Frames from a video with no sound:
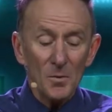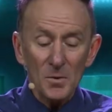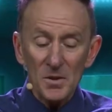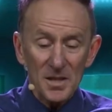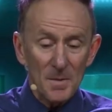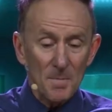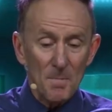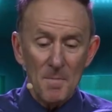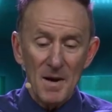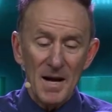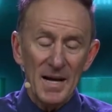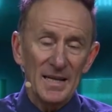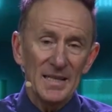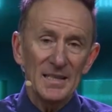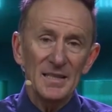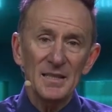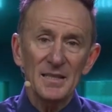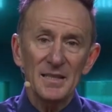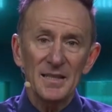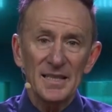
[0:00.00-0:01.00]
I was
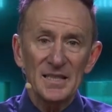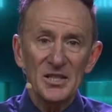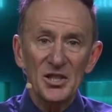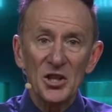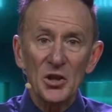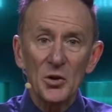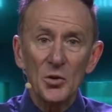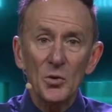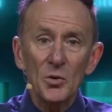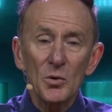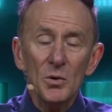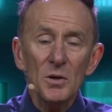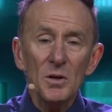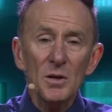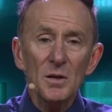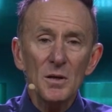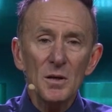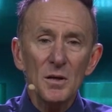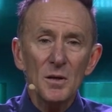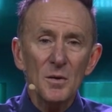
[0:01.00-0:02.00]
amazed that she
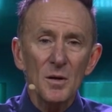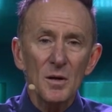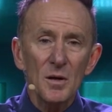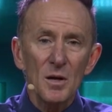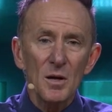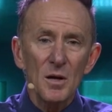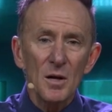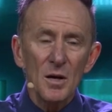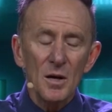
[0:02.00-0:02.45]
couldn't